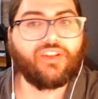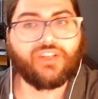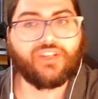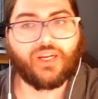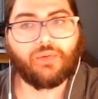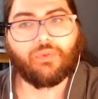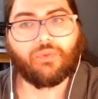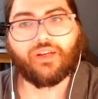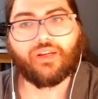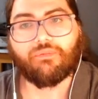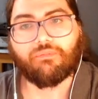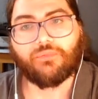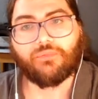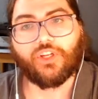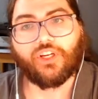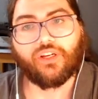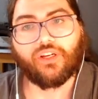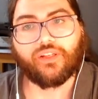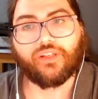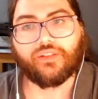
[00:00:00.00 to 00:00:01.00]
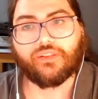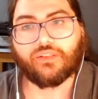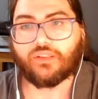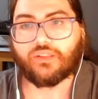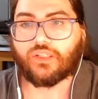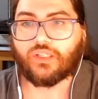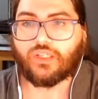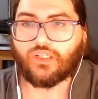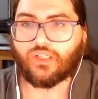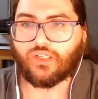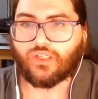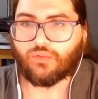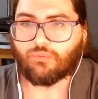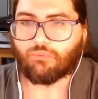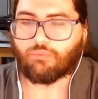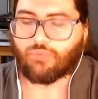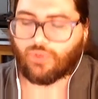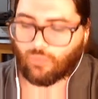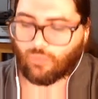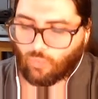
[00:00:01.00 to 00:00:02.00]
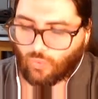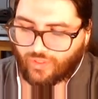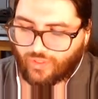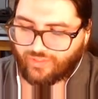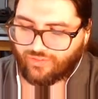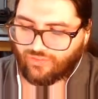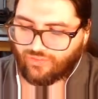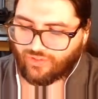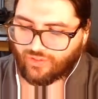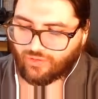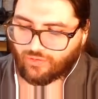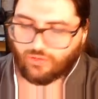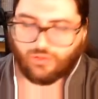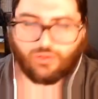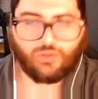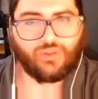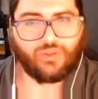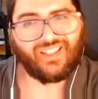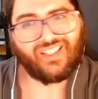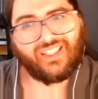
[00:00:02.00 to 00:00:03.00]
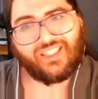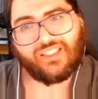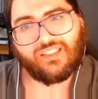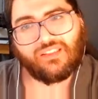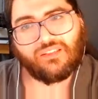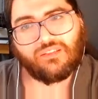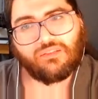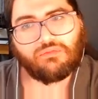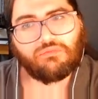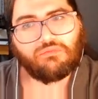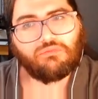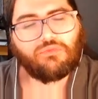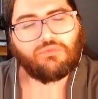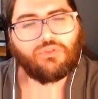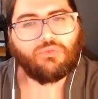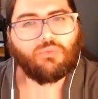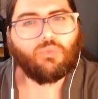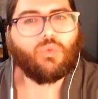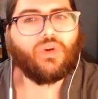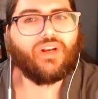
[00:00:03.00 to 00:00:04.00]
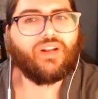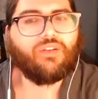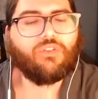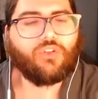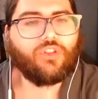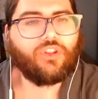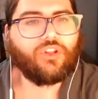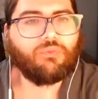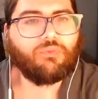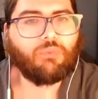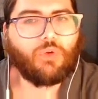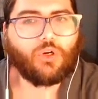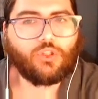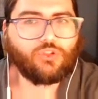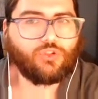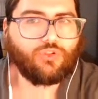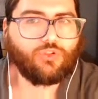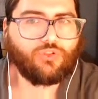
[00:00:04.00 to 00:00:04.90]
time I'm done, but one, zero, and whatever the partial